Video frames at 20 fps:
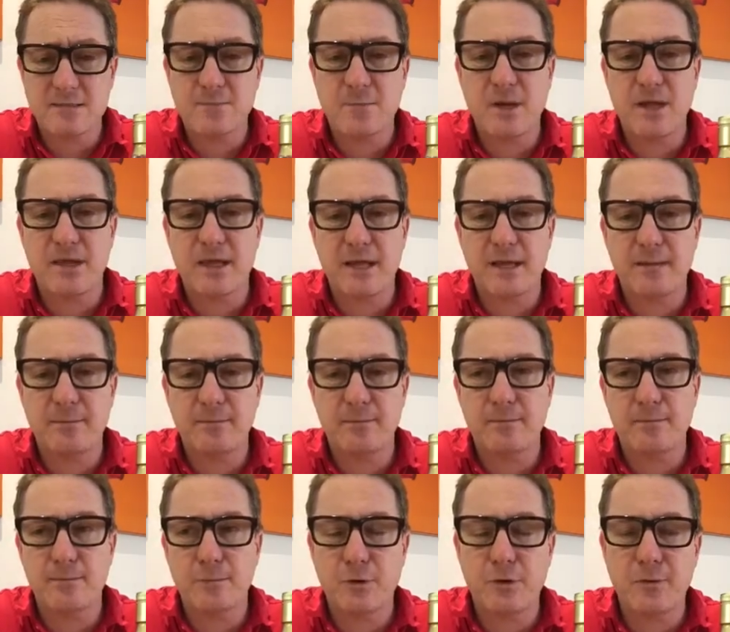but they
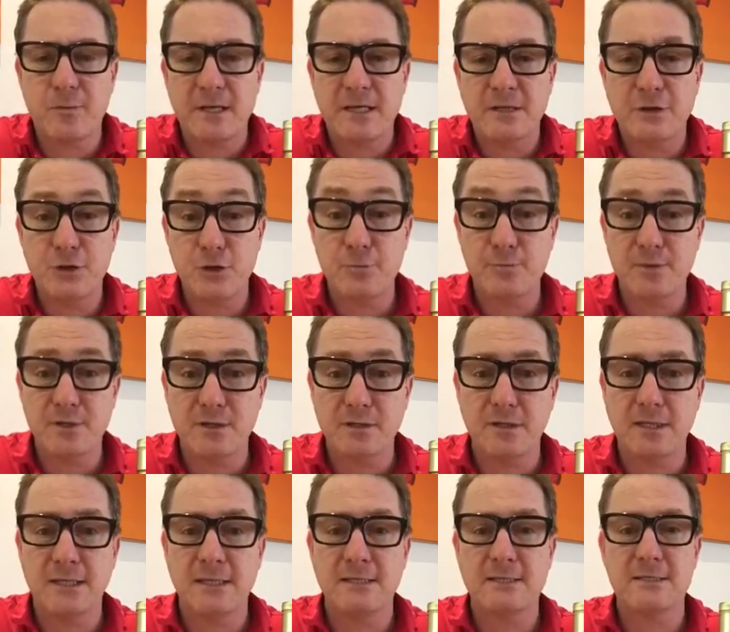put them in new
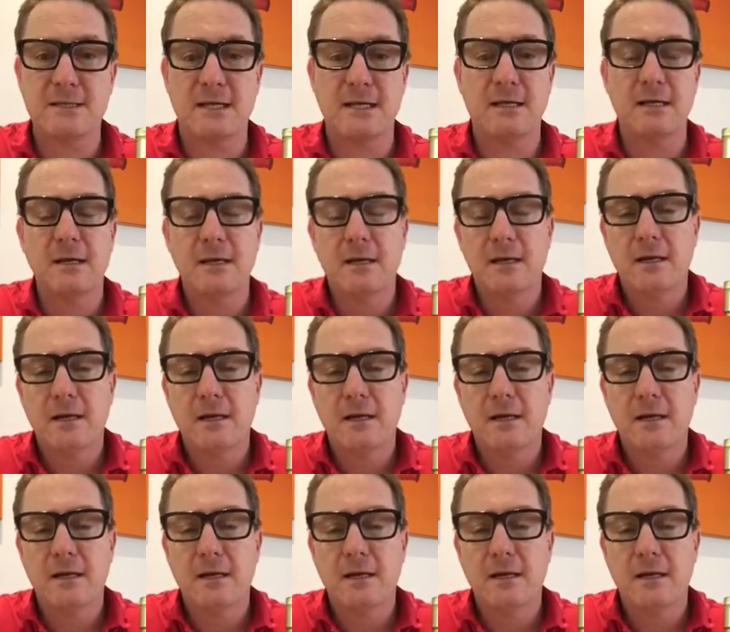buildings and